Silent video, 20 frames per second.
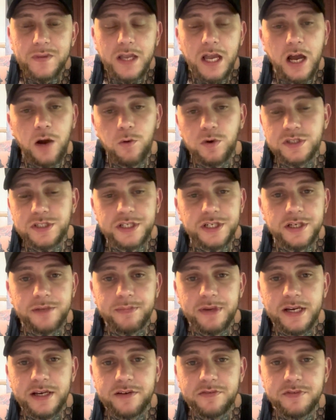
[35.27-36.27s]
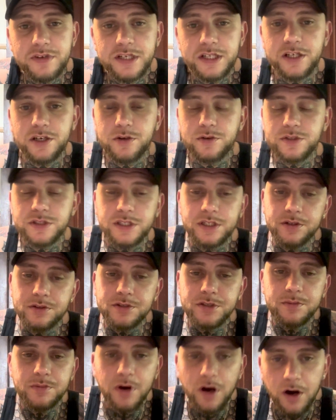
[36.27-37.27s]
I wasn't going to make a video until
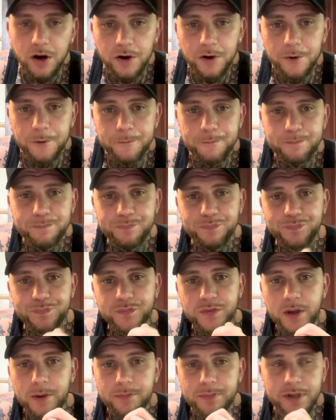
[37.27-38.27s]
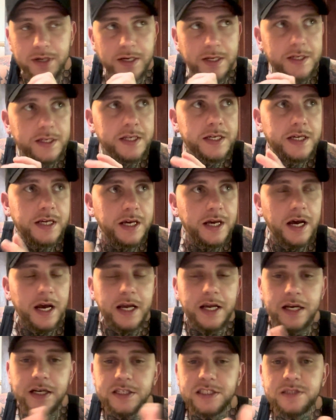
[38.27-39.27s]
tomorrow. But I
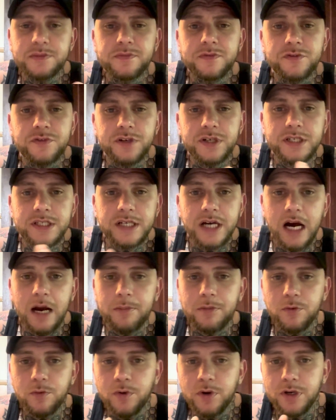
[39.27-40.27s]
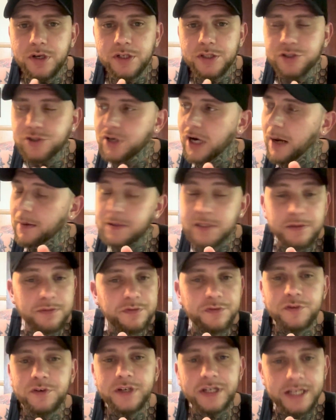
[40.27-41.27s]
got some free time and wanted to drop some
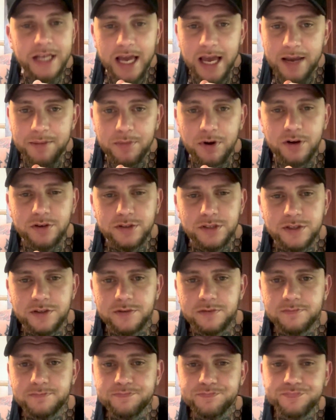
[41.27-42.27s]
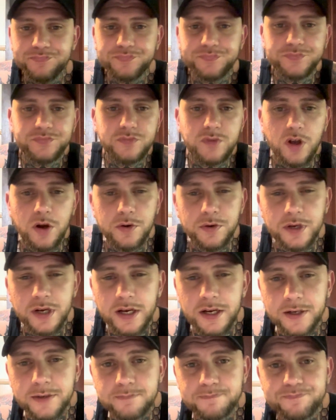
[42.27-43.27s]
free game on you.
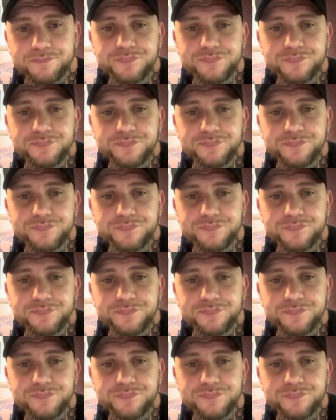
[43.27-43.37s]
Okay?